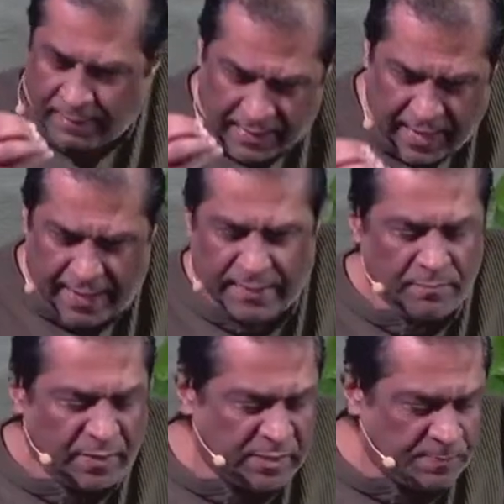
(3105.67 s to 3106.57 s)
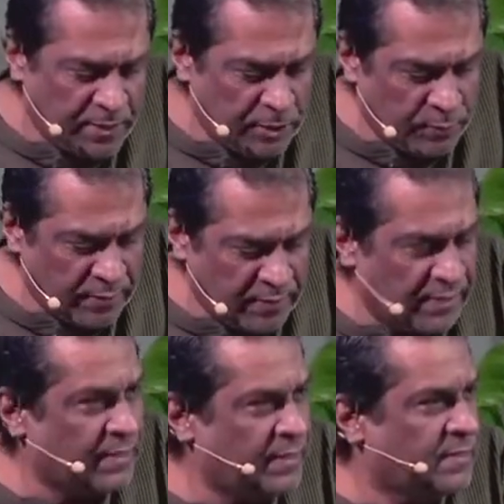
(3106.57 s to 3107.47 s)
guided by spiritual
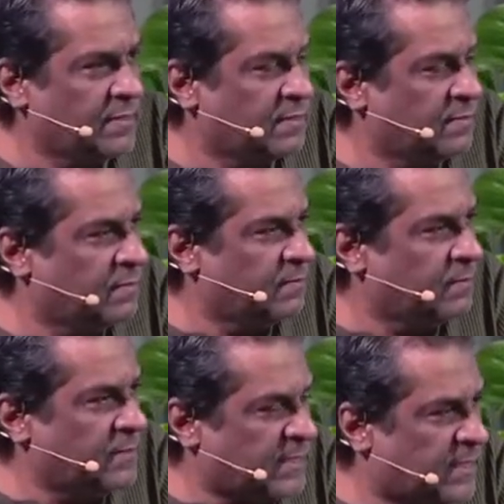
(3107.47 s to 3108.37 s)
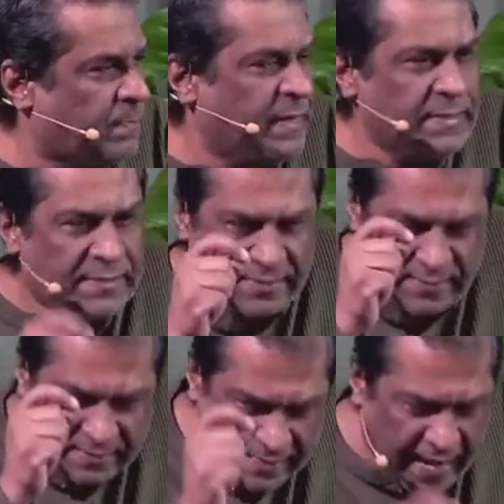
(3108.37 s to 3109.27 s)

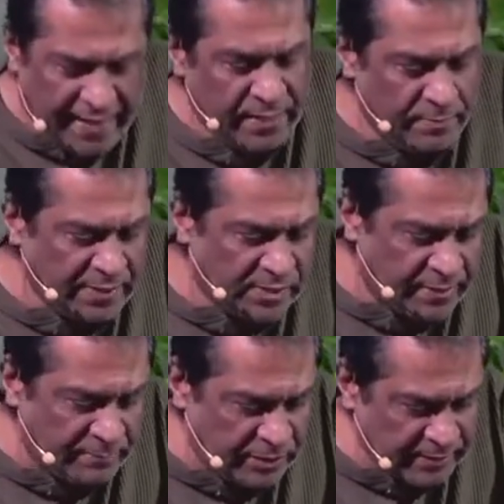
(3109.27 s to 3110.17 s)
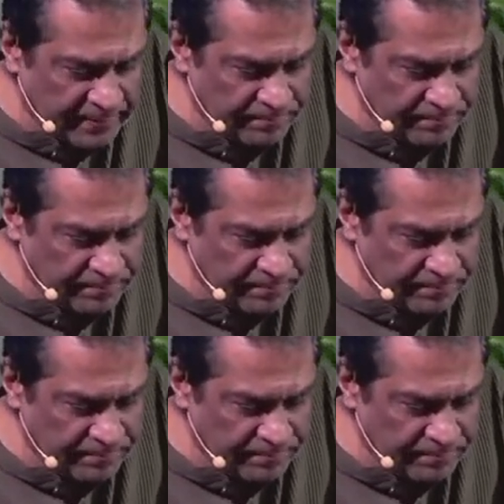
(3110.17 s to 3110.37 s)
disciplines, guided by scripture,